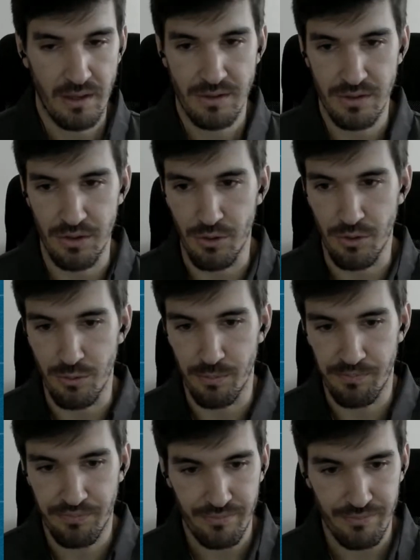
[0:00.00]

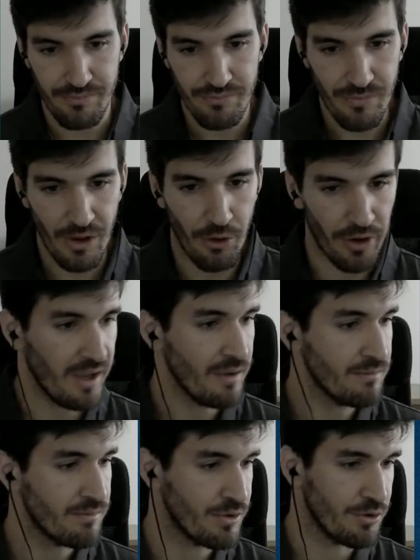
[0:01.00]
So,
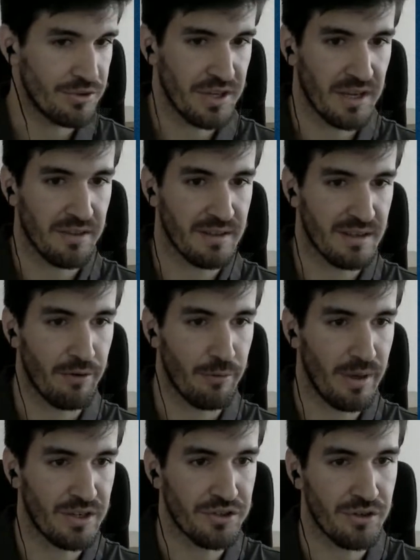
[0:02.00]
okay, you take this
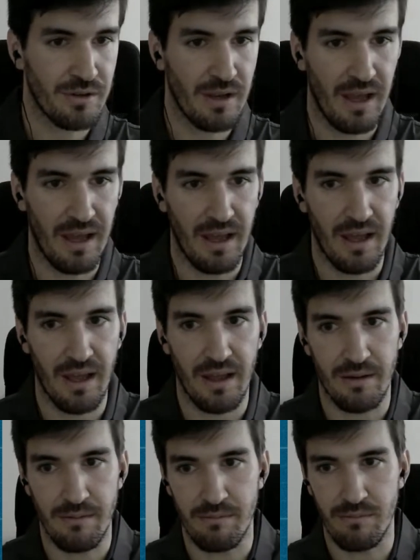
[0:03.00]
information
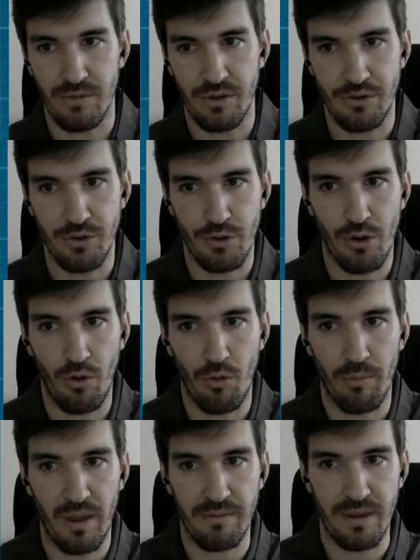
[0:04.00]
and you go
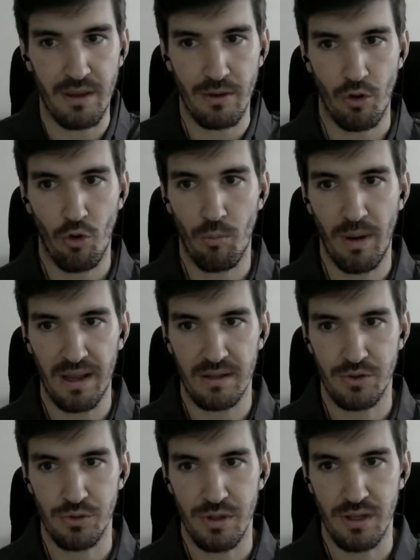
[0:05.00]
back
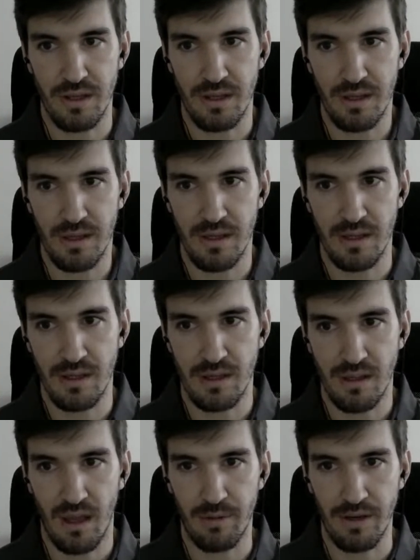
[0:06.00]
to the,
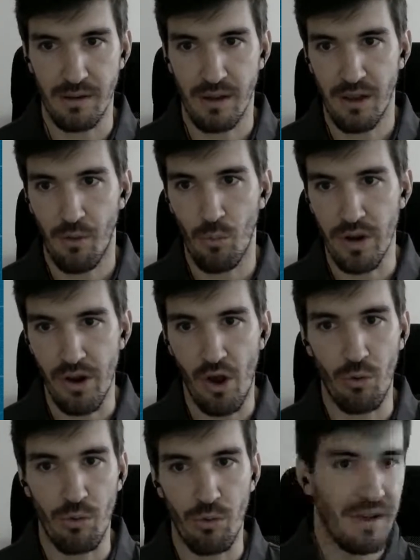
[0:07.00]
we
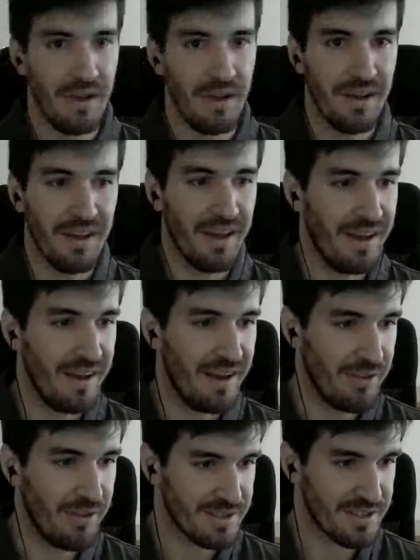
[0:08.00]
know
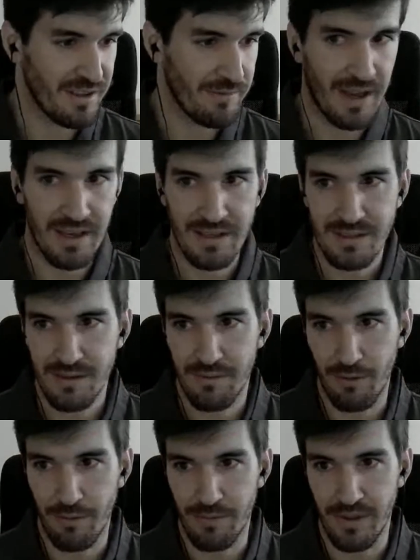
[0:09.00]
there's a device
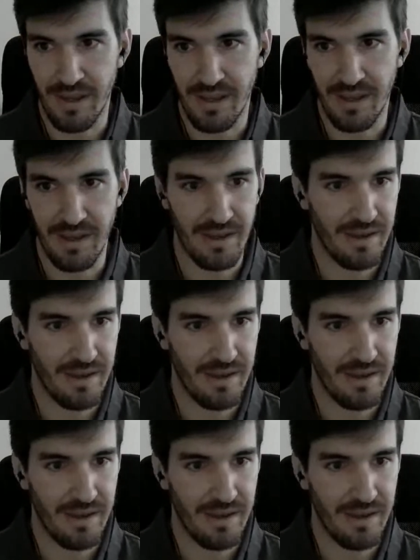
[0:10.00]
from the,